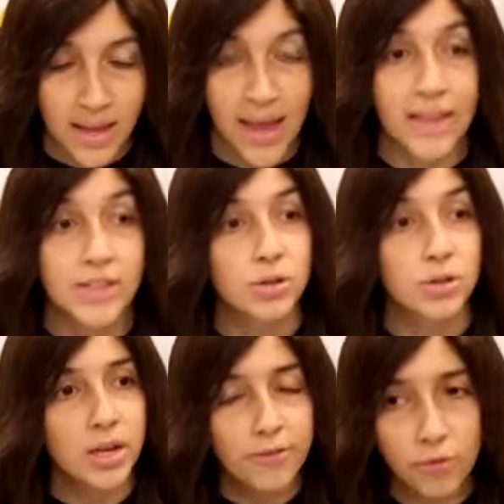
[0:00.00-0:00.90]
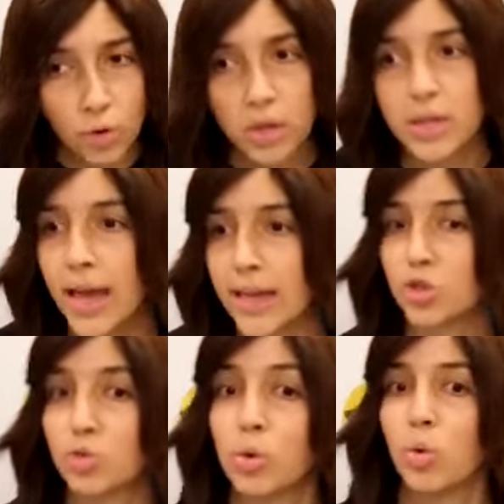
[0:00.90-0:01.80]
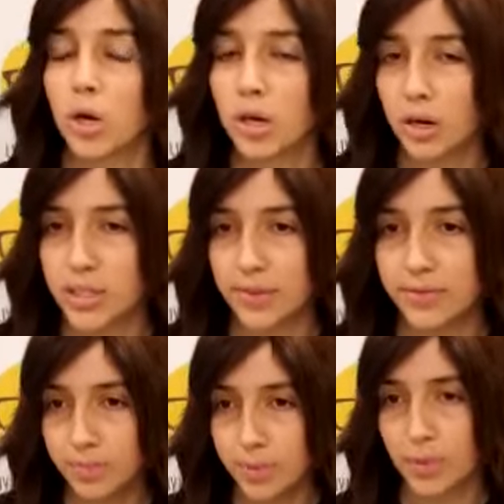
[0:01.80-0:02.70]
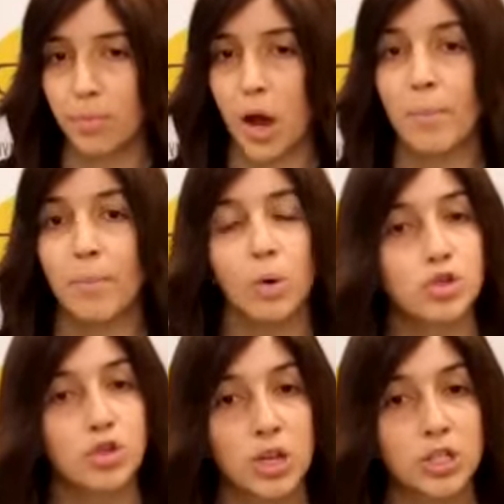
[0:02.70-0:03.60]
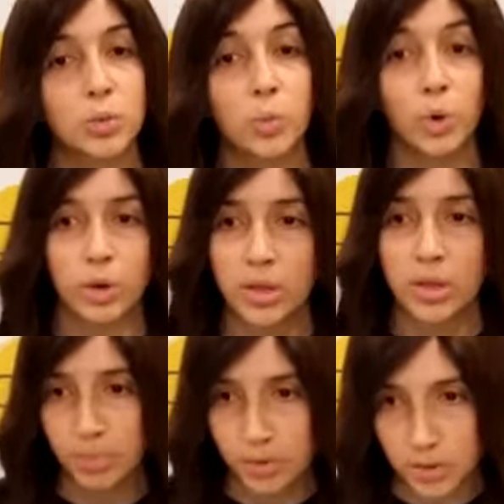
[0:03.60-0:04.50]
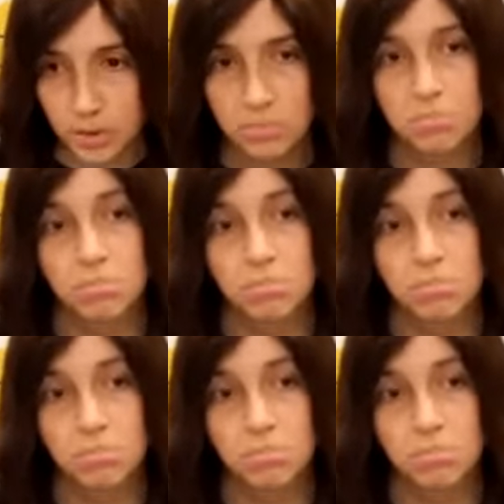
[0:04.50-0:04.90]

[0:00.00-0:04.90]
And so therefore, yes, should we work on ourselves to be a more trustworthy person?